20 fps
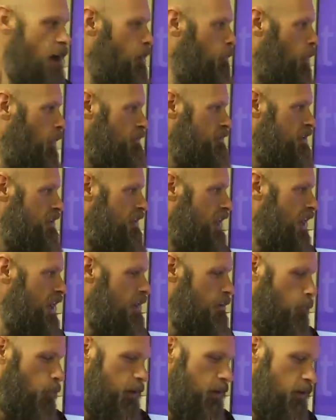Well,
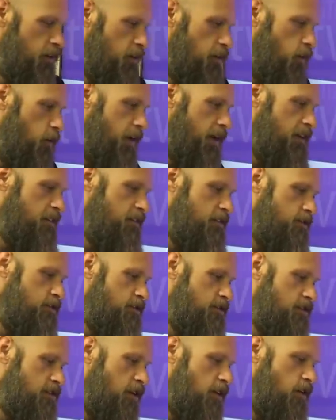today we are going to
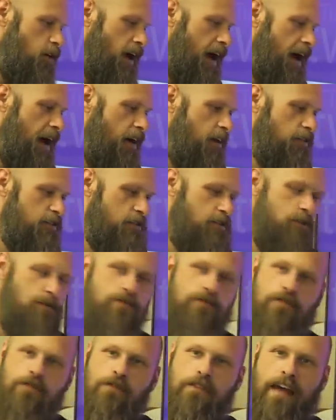show how to
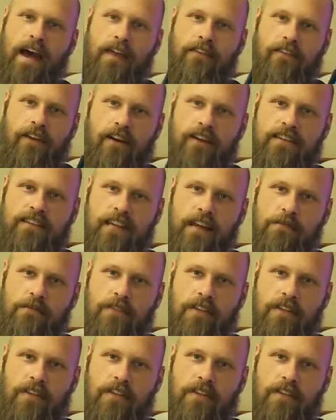do that very same